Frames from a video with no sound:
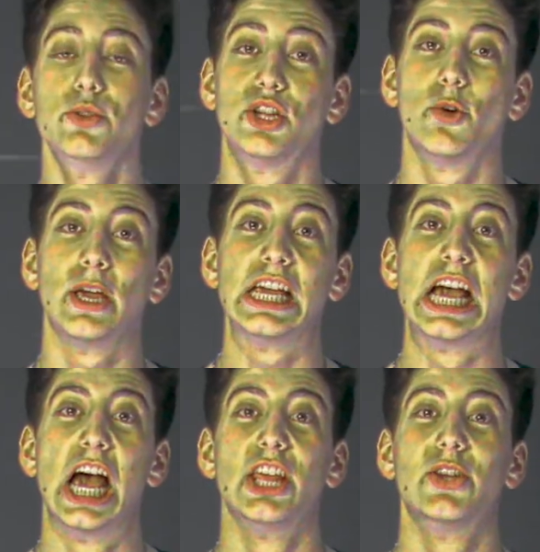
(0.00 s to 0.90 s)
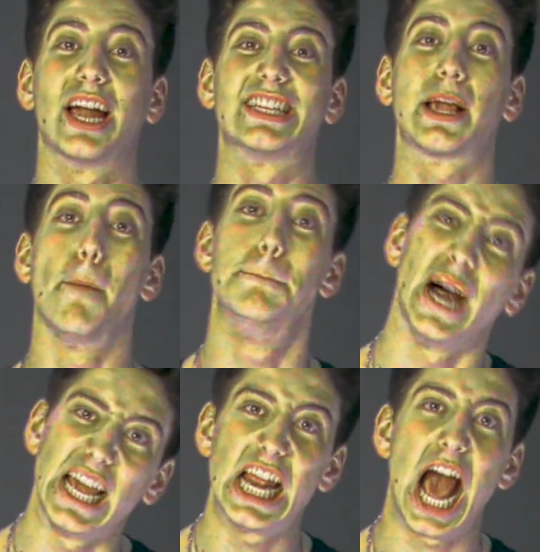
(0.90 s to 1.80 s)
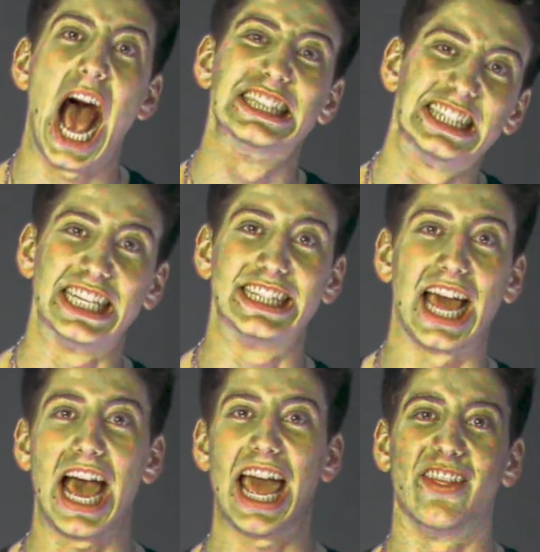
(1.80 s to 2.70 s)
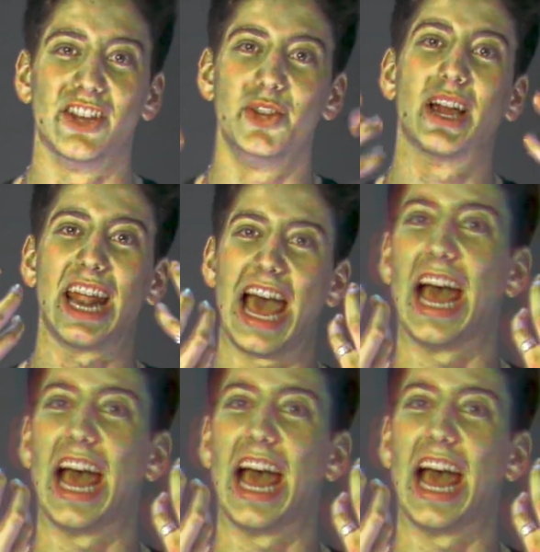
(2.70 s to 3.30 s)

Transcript: you do it, you gotta take a bite like that, and then you gotta